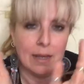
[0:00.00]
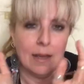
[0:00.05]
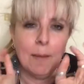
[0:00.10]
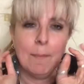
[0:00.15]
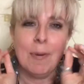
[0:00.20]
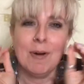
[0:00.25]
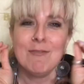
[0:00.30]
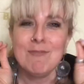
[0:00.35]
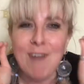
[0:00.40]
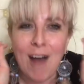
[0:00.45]

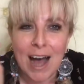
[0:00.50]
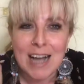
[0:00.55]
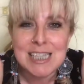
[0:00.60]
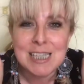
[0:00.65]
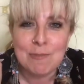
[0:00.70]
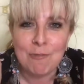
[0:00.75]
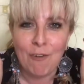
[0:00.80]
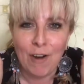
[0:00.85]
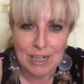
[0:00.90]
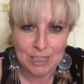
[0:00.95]
But
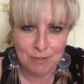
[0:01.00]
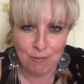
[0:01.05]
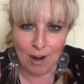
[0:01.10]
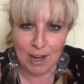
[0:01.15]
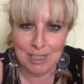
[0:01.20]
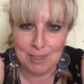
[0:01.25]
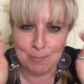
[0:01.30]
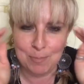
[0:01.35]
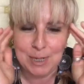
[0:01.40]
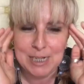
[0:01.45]
fresh
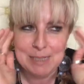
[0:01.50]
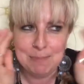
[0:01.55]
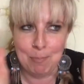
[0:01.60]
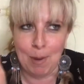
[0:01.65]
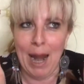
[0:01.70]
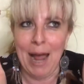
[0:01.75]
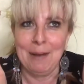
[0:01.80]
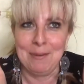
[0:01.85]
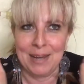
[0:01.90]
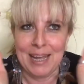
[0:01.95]
raspberries
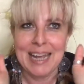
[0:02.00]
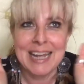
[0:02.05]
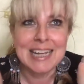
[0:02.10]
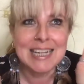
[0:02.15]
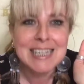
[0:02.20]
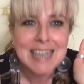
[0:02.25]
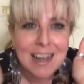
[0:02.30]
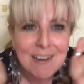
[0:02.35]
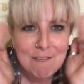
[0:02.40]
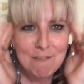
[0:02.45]
brownie
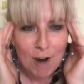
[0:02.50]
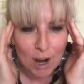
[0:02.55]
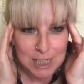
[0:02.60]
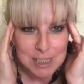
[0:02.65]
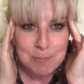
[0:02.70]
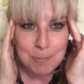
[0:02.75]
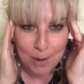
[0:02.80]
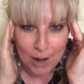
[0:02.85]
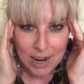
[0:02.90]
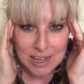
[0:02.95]
and
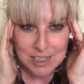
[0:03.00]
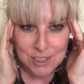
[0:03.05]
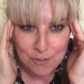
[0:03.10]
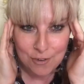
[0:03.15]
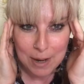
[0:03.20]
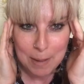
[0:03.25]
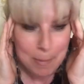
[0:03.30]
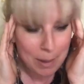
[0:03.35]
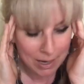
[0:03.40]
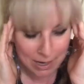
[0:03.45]
raspberry ice
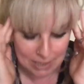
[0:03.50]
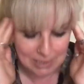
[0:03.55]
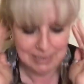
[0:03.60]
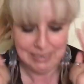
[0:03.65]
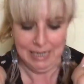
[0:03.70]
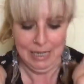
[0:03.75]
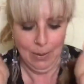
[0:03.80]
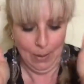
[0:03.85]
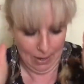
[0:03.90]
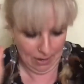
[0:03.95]
cream, I can't
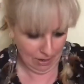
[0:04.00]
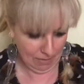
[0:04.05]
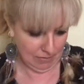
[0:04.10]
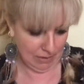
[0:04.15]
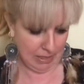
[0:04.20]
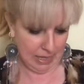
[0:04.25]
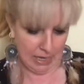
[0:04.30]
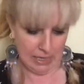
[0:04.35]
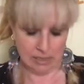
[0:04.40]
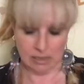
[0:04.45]
tell you how lovely
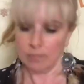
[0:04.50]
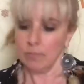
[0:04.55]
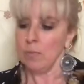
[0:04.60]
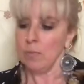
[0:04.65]
that is.